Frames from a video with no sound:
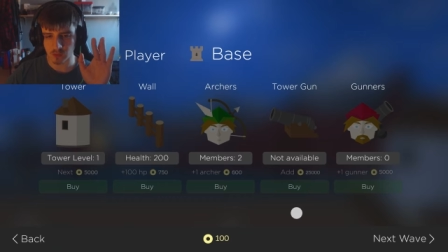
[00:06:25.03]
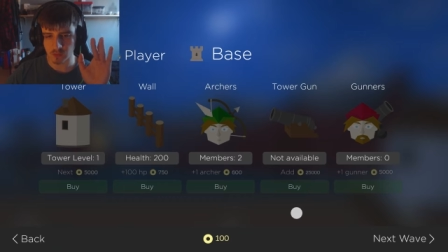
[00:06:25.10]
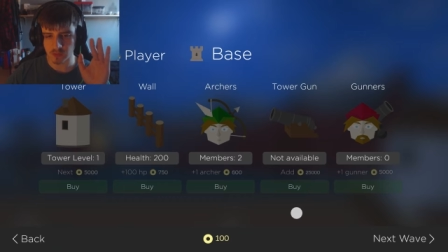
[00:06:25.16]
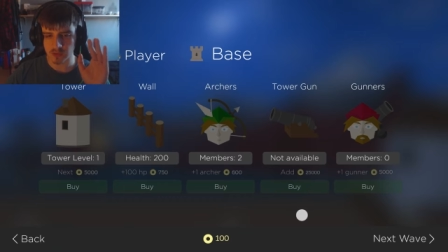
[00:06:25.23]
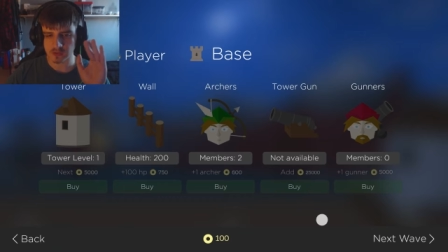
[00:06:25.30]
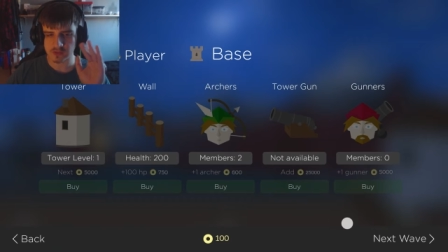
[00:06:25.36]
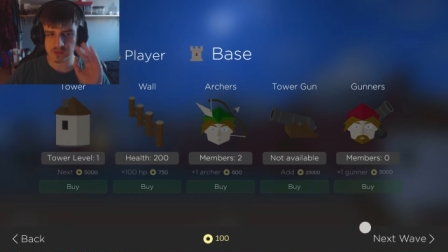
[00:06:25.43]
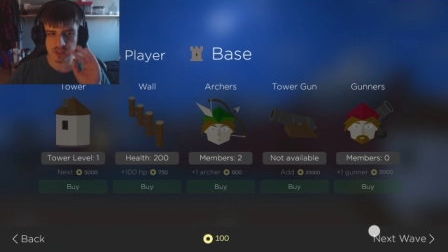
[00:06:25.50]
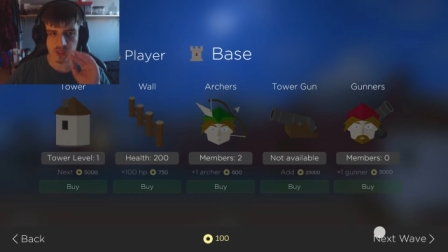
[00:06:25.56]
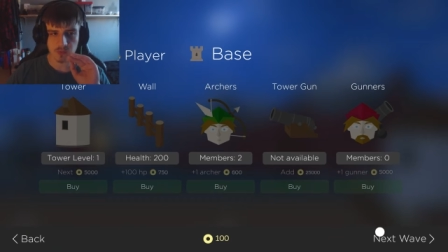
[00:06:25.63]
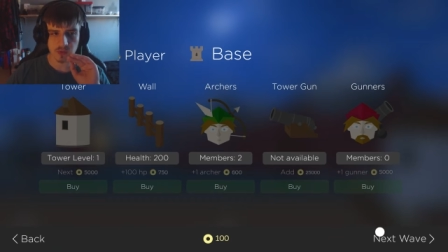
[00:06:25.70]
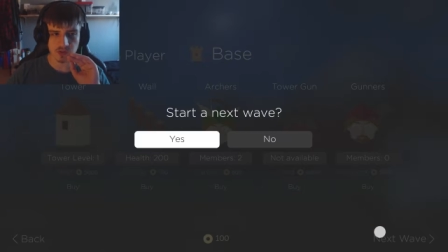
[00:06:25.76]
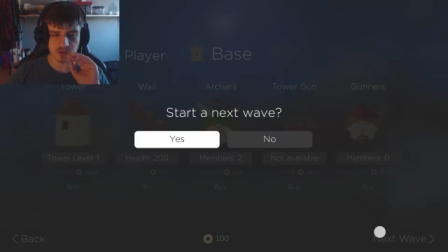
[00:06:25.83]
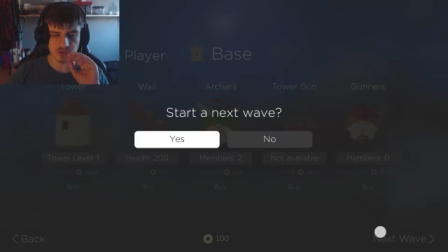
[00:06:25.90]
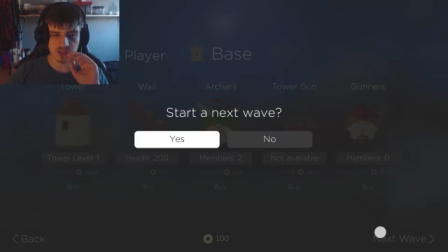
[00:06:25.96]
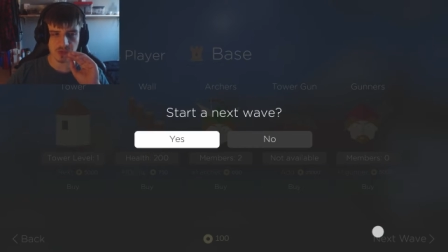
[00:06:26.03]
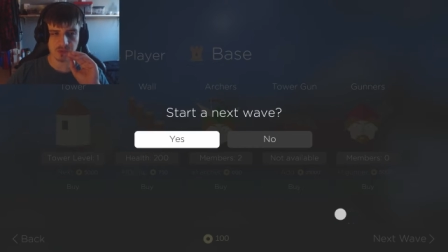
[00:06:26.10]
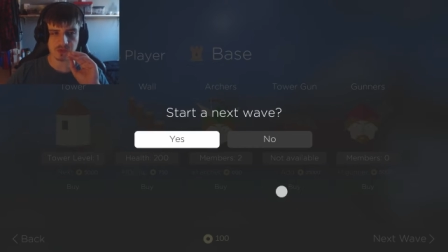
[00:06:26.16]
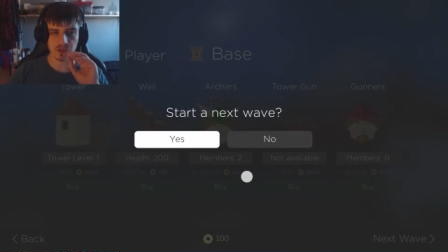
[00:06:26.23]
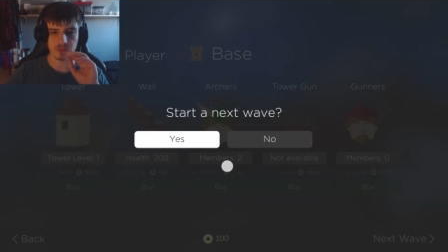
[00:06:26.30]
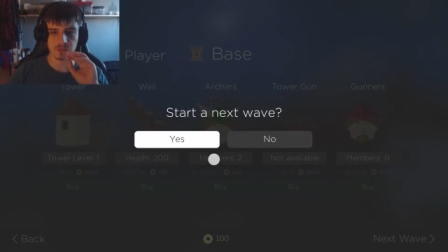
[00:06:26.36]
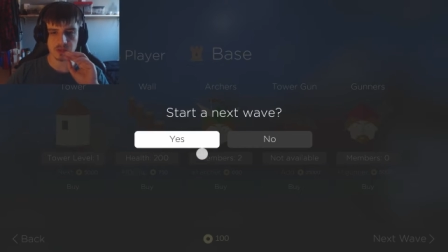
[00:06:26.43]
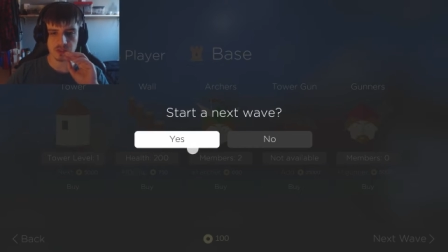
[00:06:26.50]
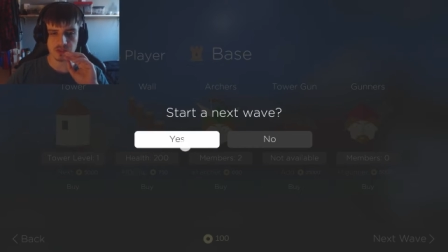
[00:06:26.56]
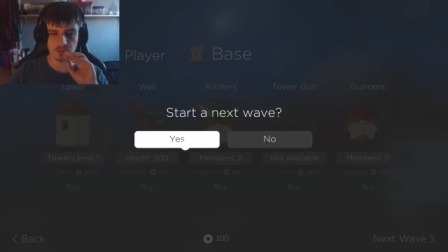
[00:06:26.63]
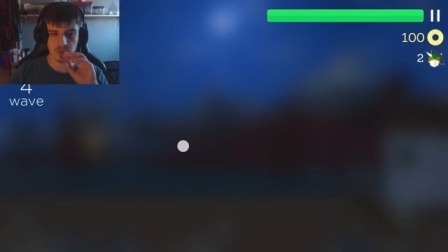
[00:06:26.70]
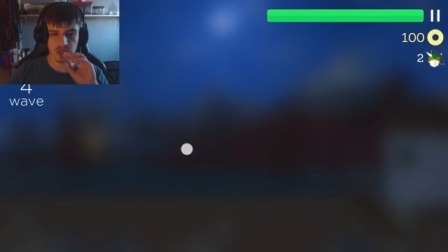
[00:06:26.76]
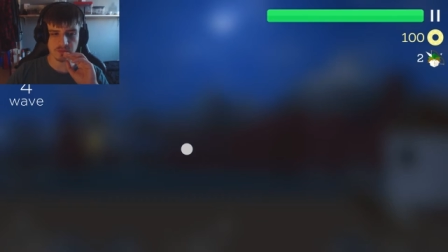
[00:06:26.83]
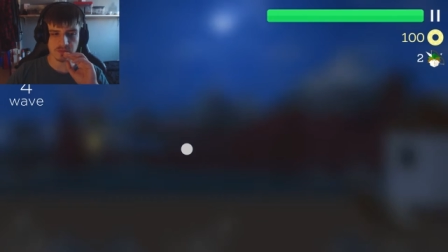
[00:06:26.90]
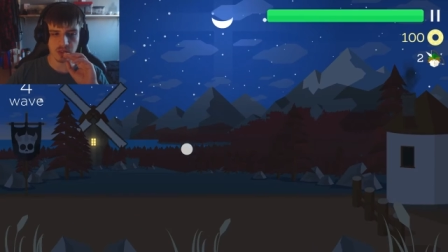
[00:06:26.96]
But let's see how much stepped up these
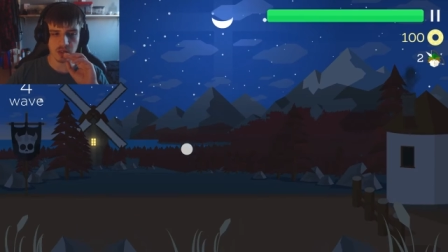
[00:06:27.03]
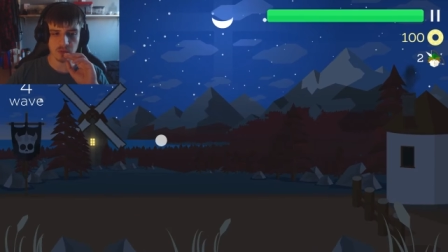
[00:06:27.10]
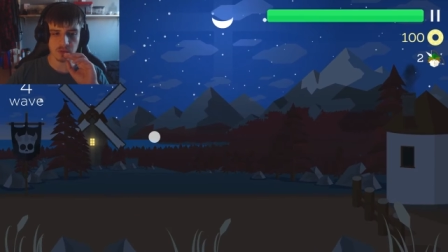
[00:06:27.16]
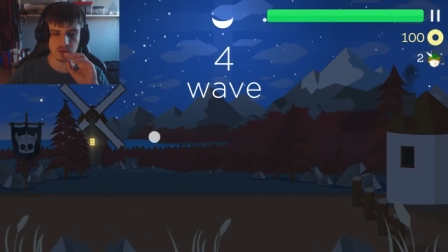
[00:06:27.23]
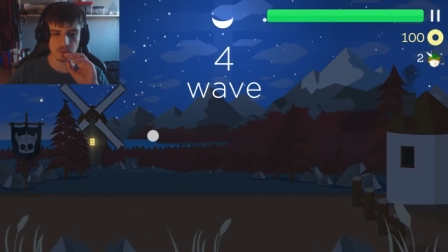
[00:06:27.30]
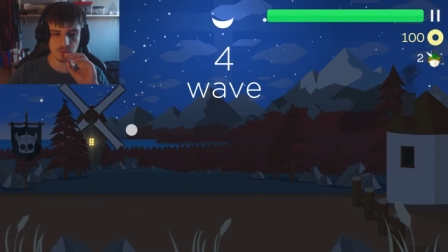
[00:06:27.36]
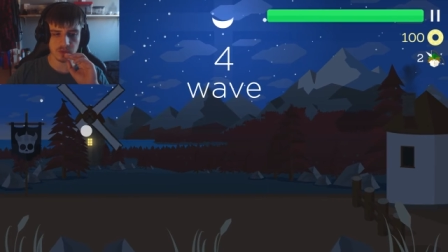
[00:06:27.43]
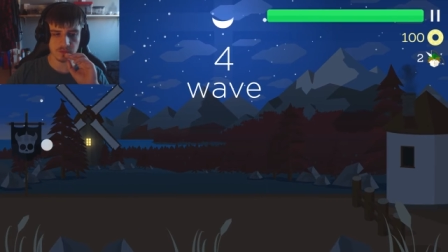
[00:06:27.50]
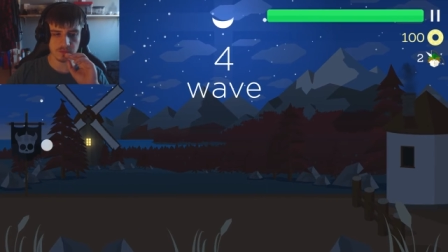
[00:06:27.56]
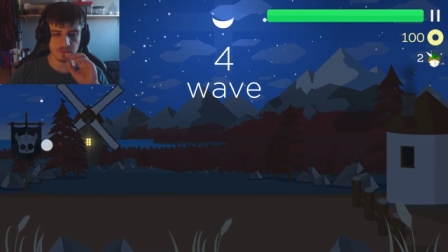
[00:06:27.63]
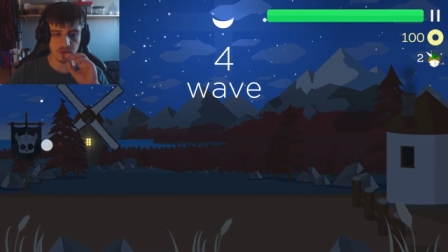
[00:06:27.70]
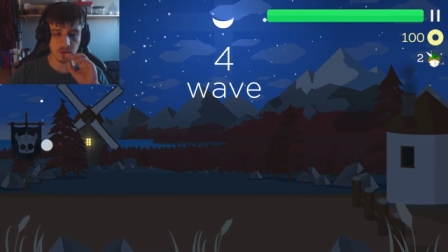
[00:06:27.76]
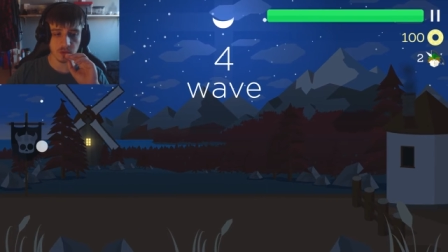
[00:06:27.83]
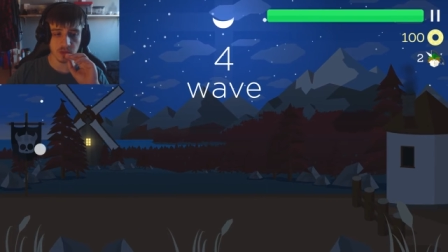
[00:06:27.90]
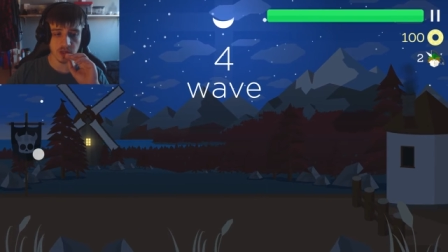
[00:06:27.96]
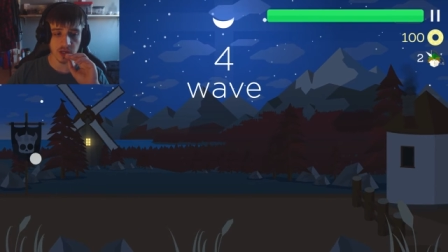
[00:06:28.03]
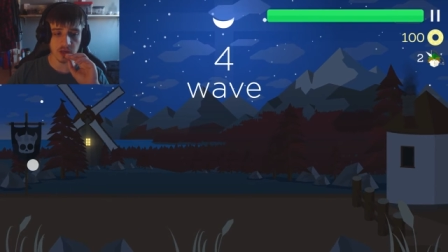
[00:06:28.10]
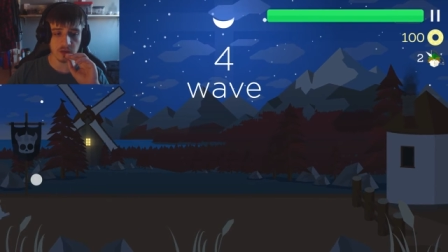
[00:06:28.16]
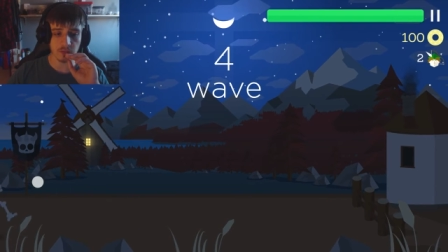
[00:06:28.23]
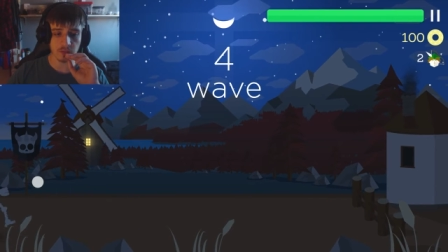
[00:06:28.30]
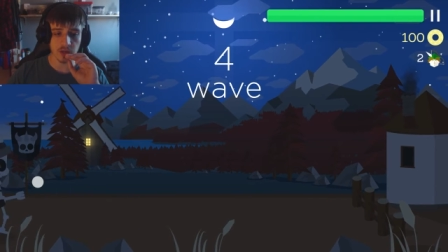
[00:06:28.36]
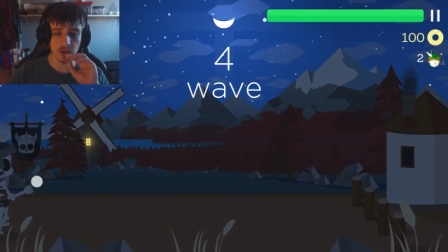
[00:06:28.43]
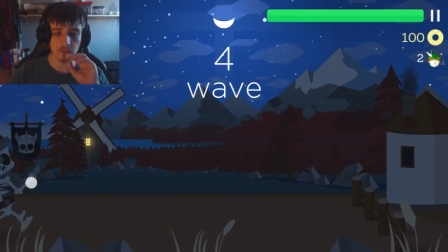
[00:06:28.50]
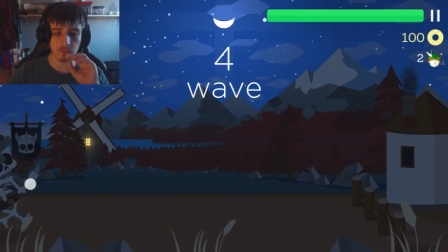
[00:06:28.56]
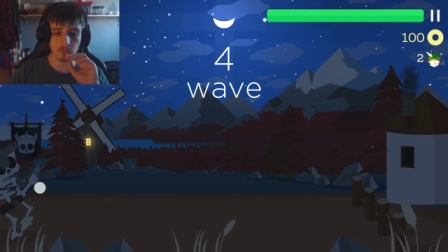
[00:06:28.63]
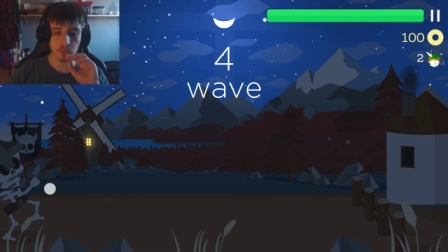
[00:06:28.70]
waves are. We, we can... Okay, yeah.